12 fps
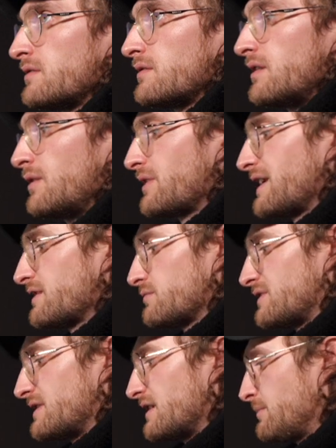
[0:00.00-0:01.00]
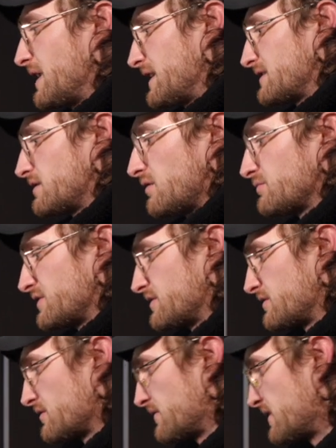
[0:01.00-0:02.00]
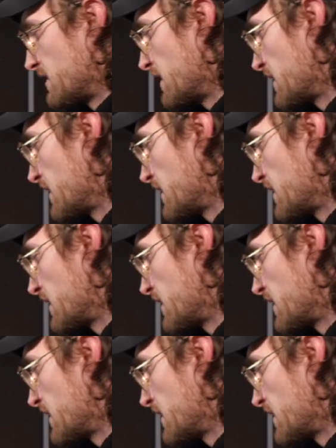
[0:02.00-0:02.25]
I want to get some cinematic toms and stuff in there